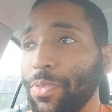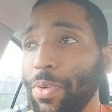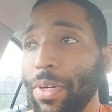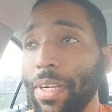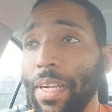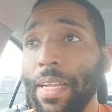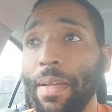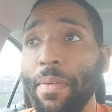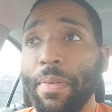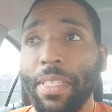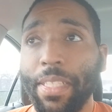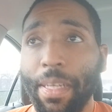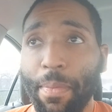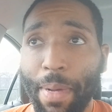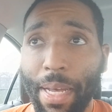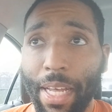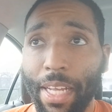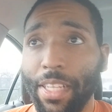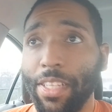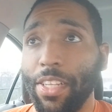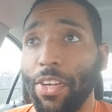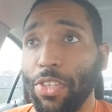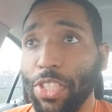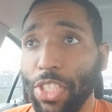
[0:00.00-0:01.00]
Well, let me say my
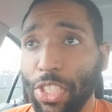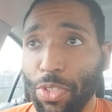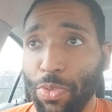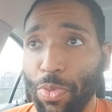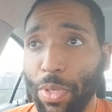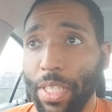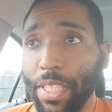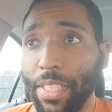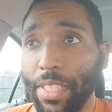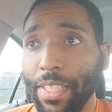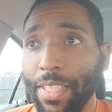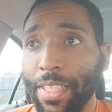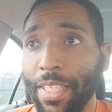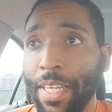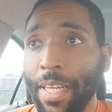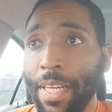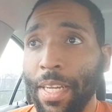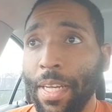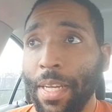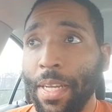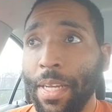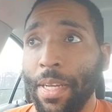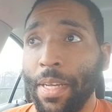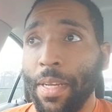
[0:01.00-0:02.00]
thirst is quenched
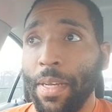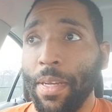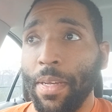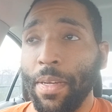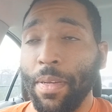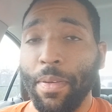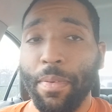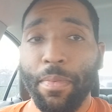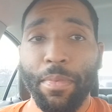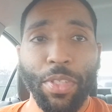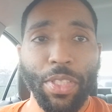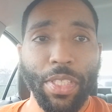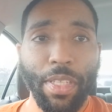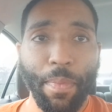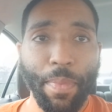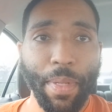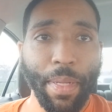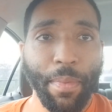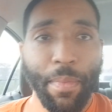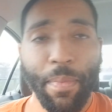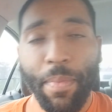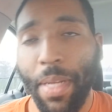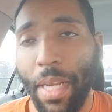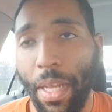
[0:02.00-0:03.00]
or
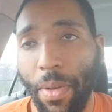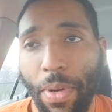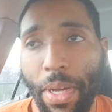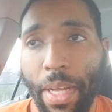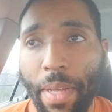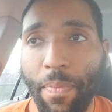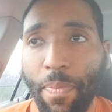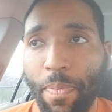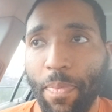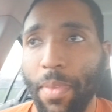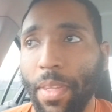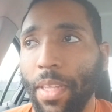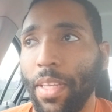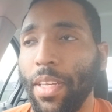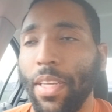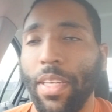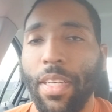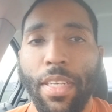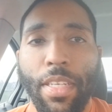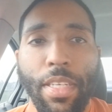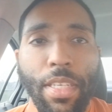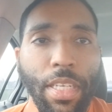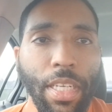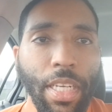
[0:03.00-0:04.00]
something. But anyway,
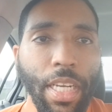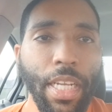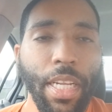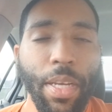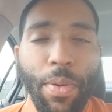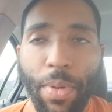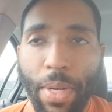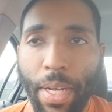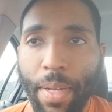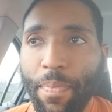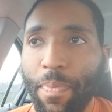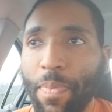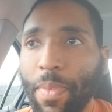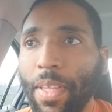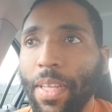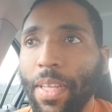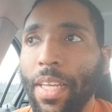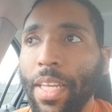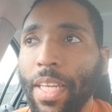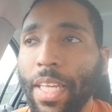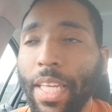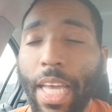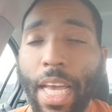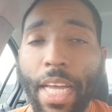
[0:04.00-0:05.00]
anyway,
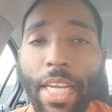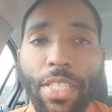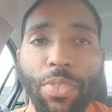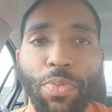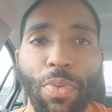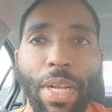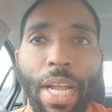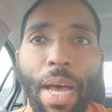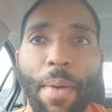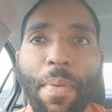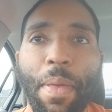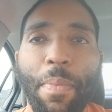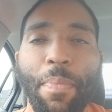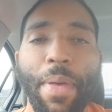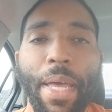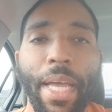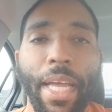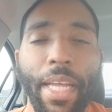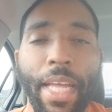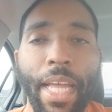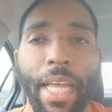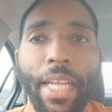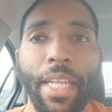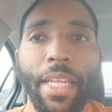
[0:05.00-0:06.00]
yeah, in this one, I'll be
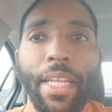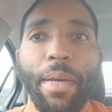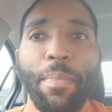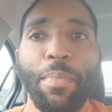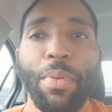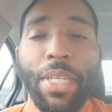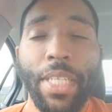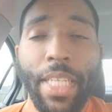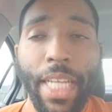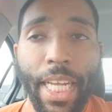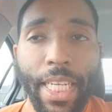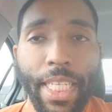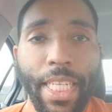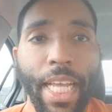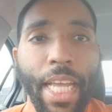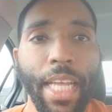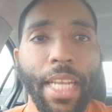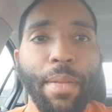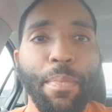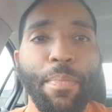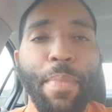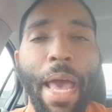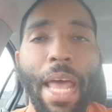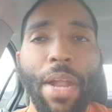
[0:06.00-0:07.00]
picking,
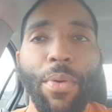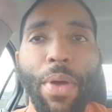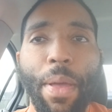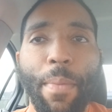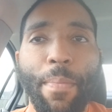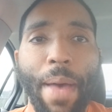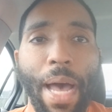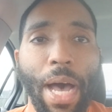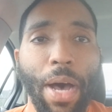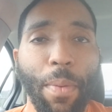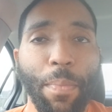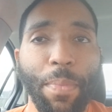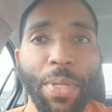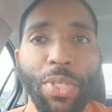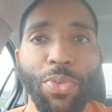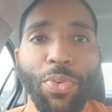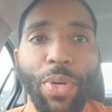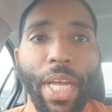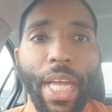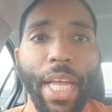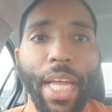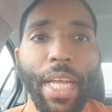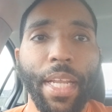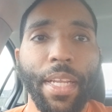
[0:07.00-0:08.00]
predicting the bantamweight bout
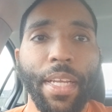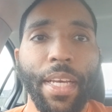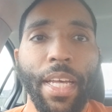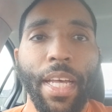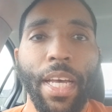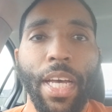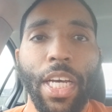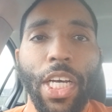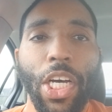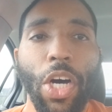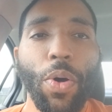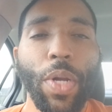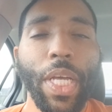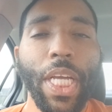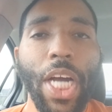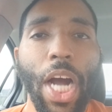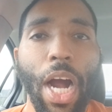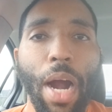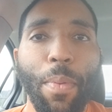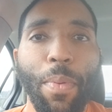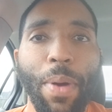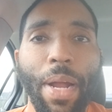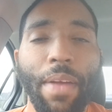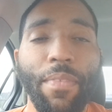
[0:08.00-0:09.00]
between Cody
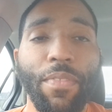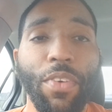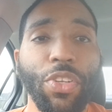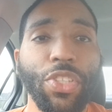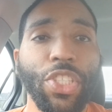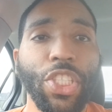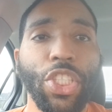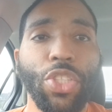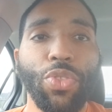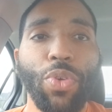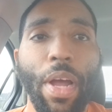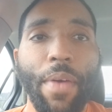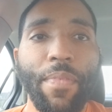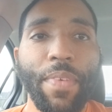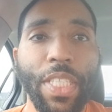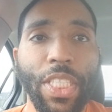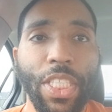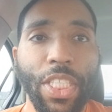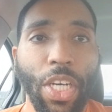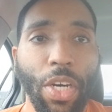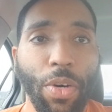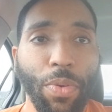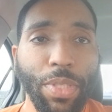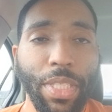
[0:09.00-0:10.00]
Garbrandt versus Trevin
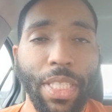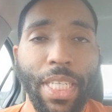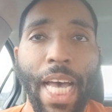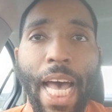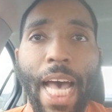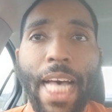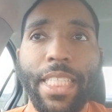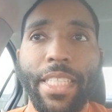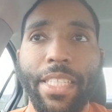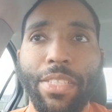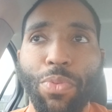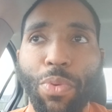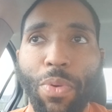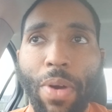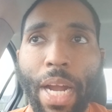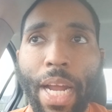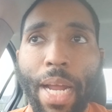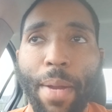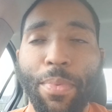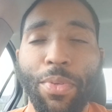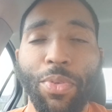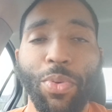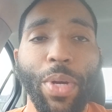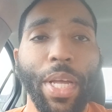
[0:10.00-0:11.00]
Jones. The highest one right
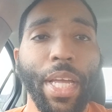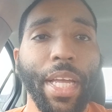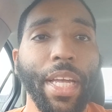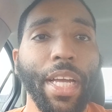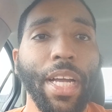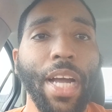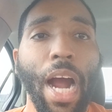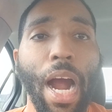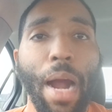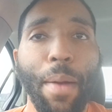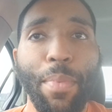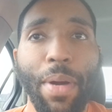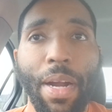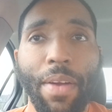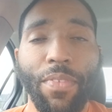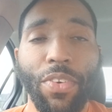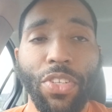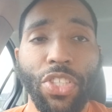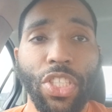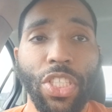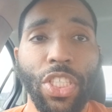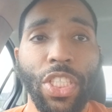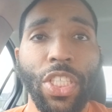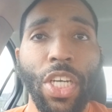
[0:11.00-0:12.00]
here between Garbrandt
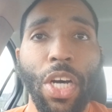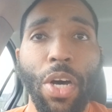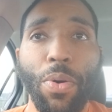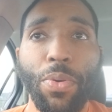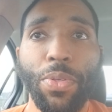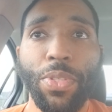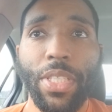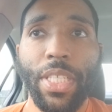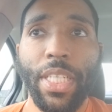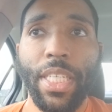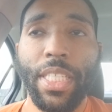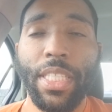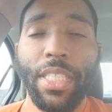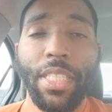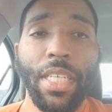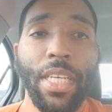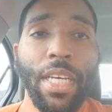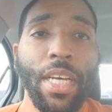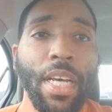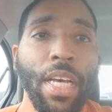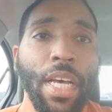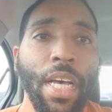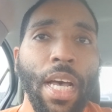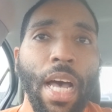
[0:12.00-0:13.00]
versus Jones is
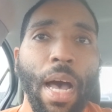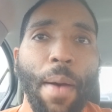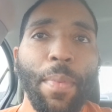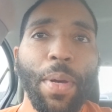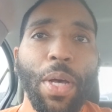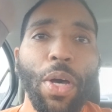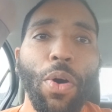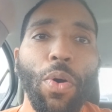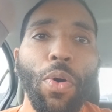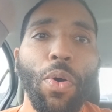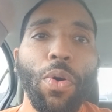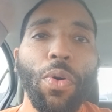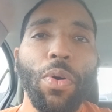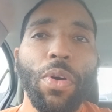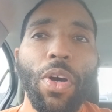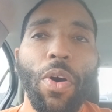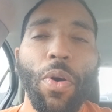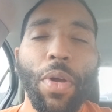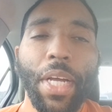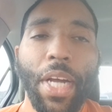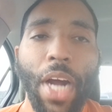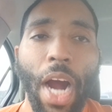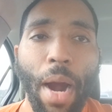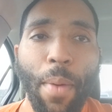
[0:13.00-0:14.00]
I'm gonna go
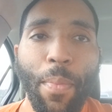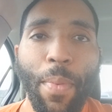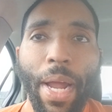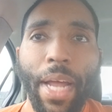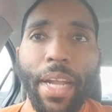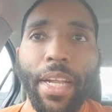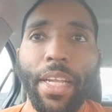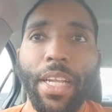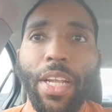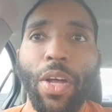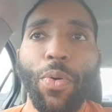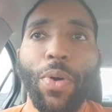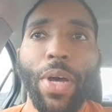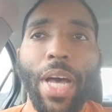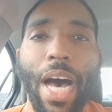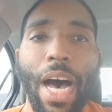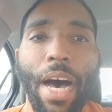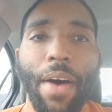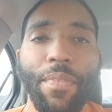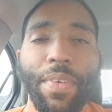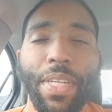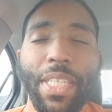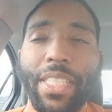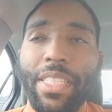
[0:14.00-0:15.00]
Cody Garbrandt, low
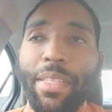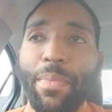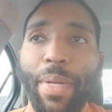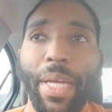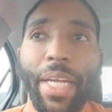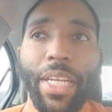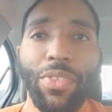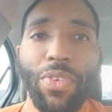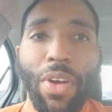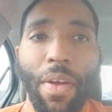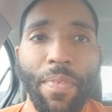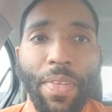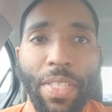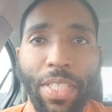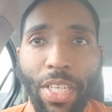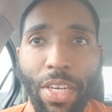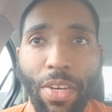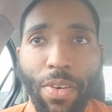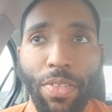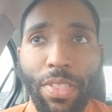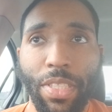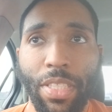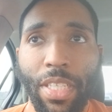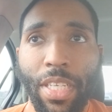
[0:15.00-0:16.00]
confidence to beat Trevin
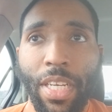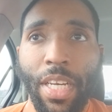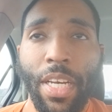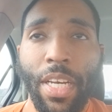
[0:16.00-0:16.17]
Jones.